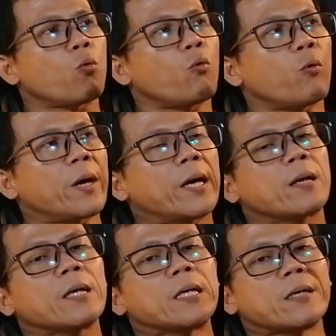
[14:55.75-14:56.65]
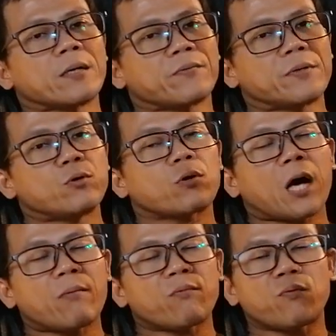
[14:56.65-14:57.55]
where revenue
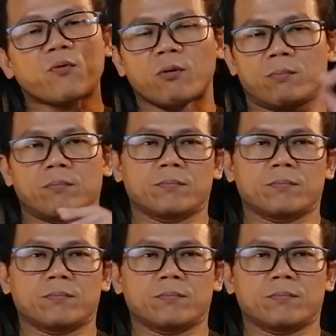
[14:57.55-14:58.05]
comes from.